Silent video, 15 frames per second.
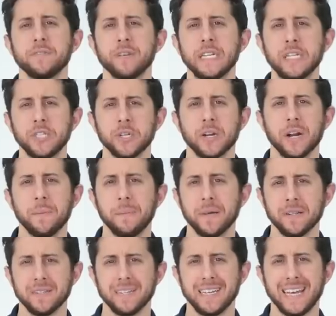feature a
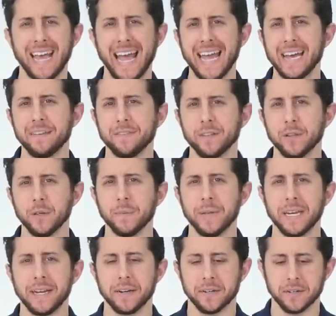built-in AF
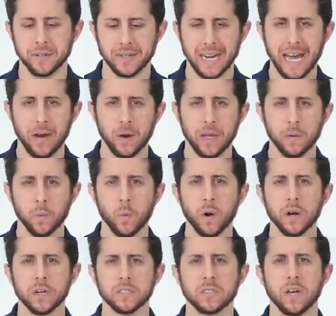illuminator. Now it
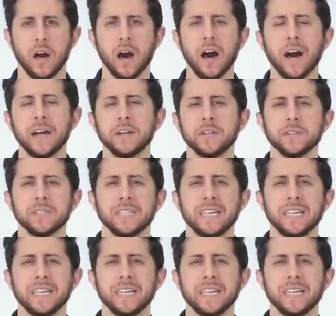works on your